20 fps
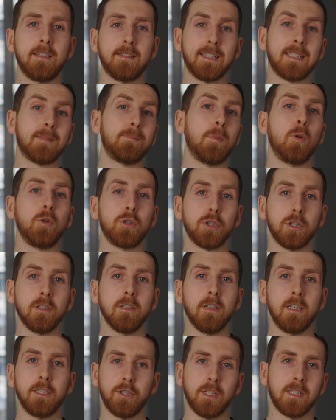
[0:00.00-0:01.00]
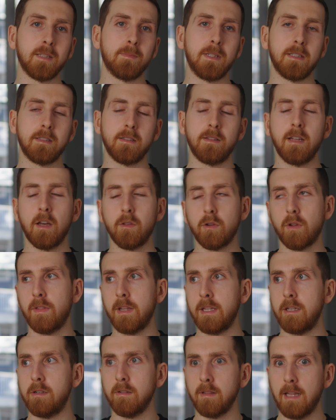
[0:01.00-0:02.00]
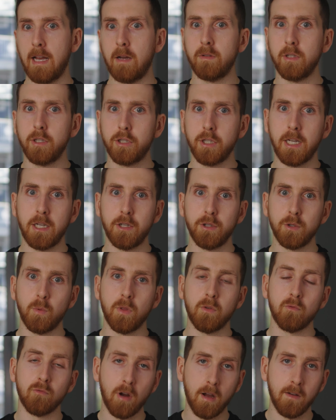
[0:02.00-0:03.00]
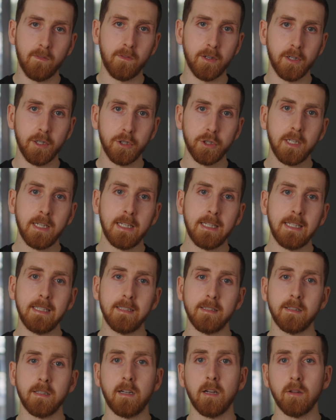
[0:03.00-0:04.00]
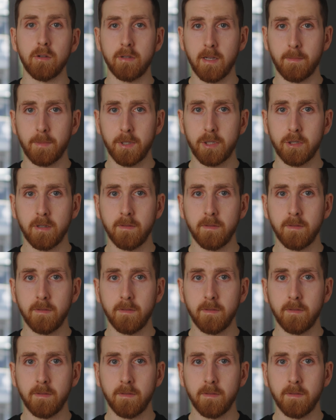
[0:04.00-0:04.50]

exposure adjustments, the other thing you're allowed to change with RAW footage is the color temperature.